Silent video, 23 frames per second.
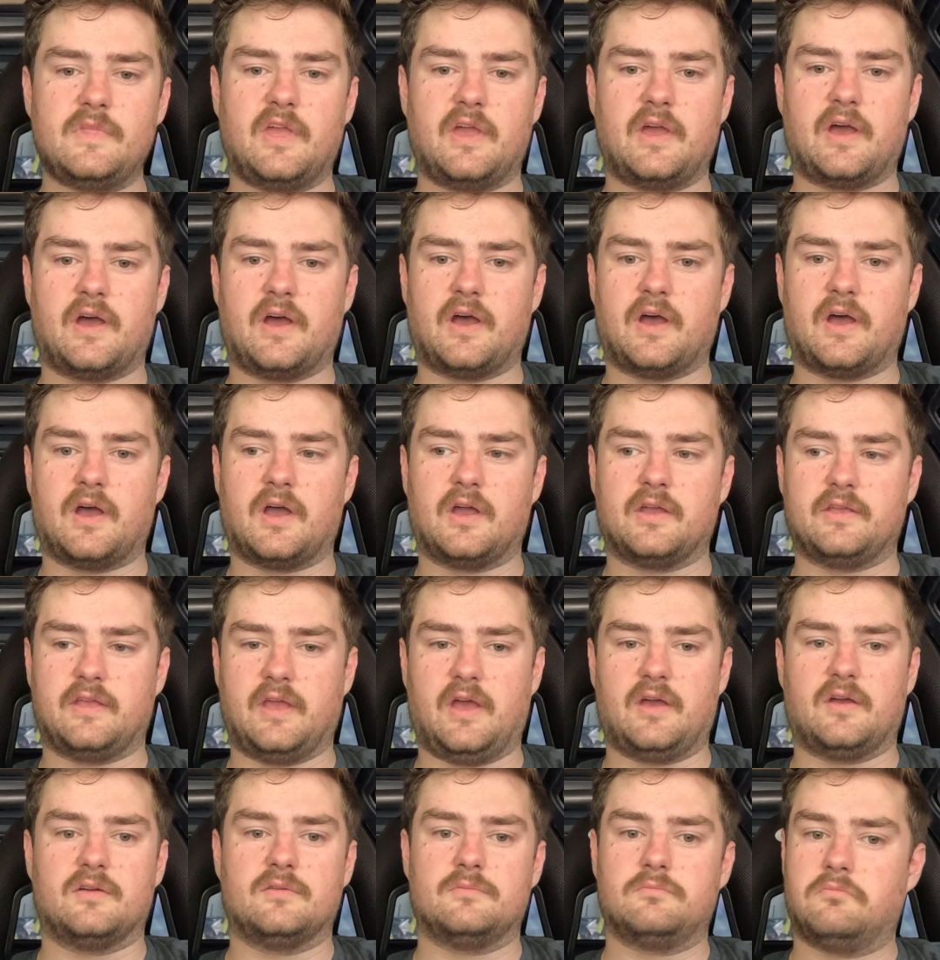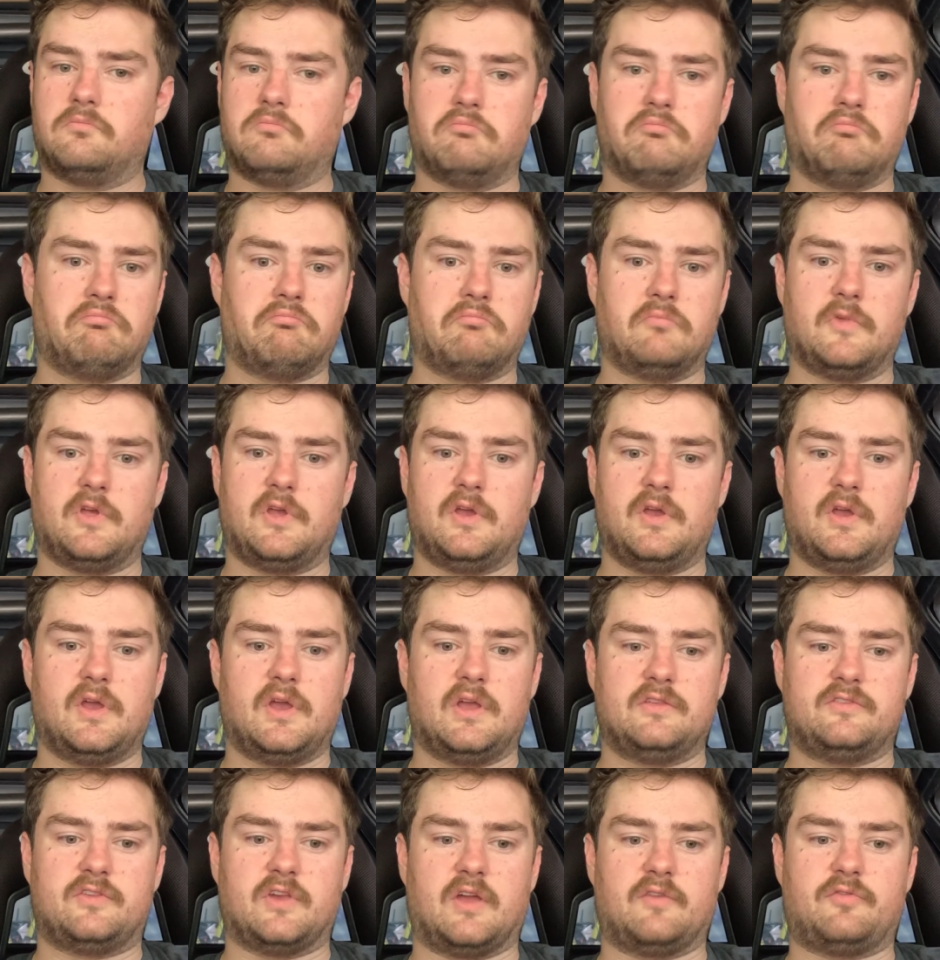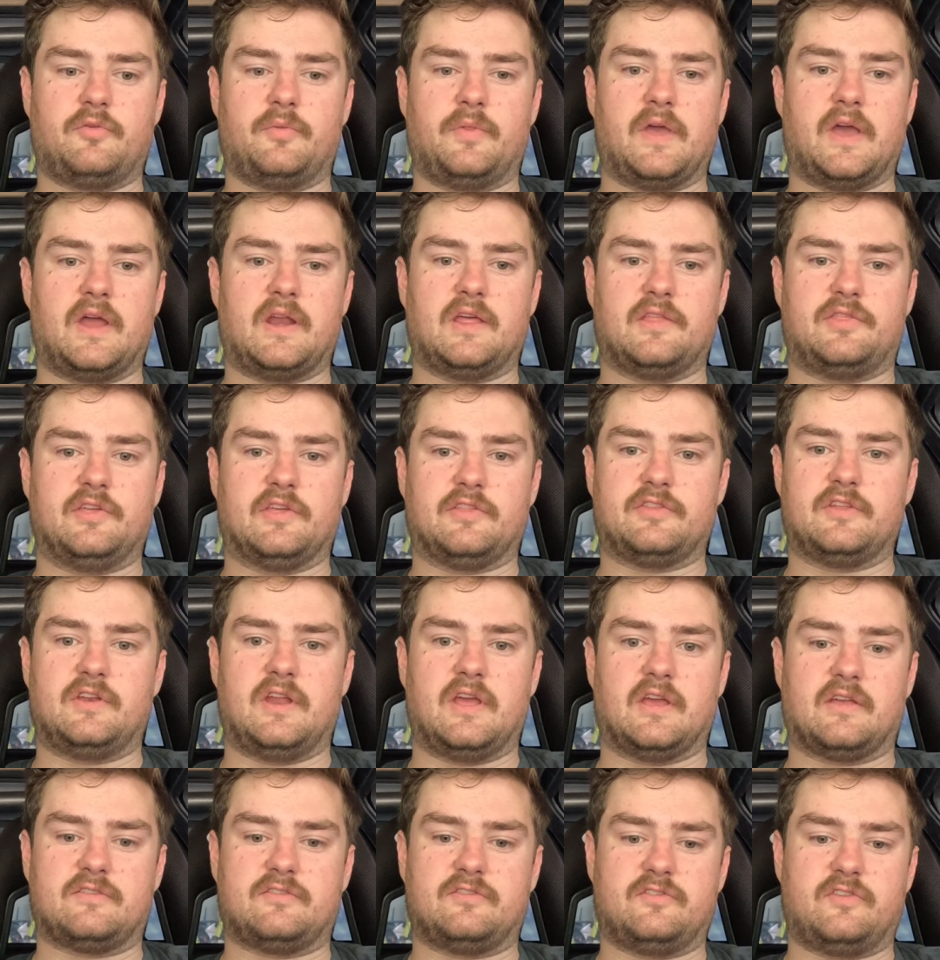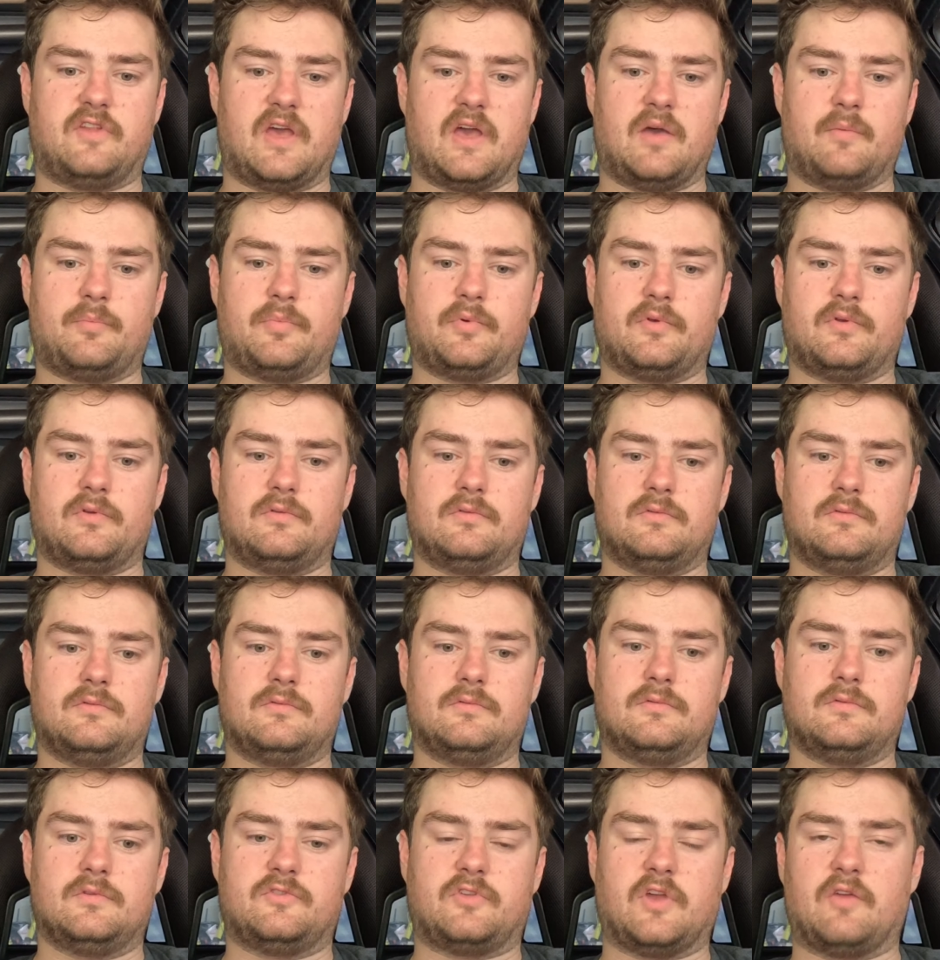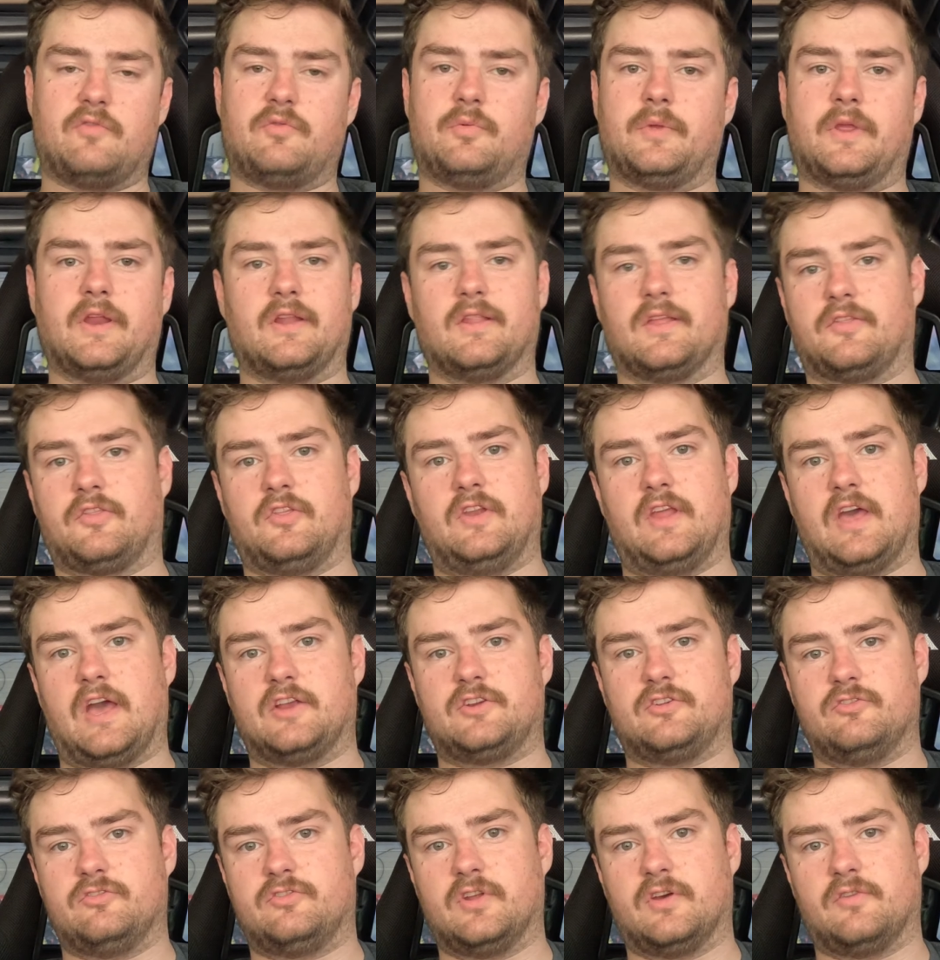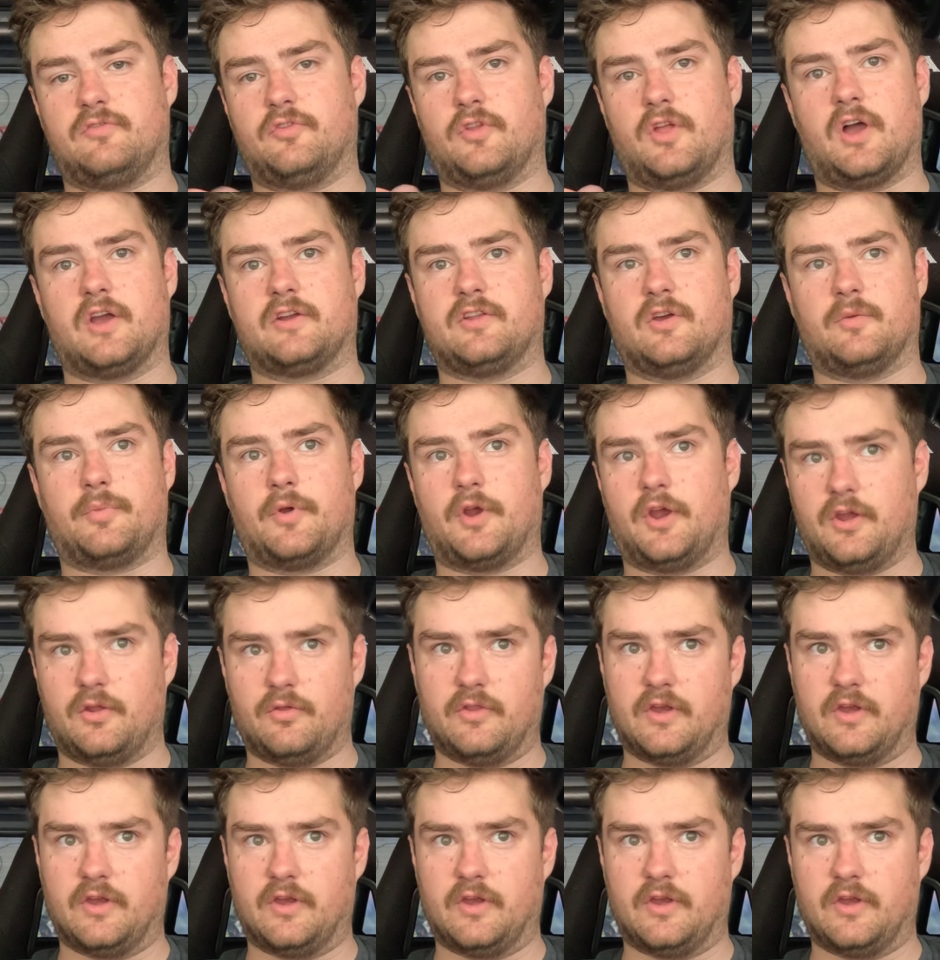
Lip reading: Yeah. Aside from that, I think the next step, aside from getting the dash and stuff locked, I'll probably do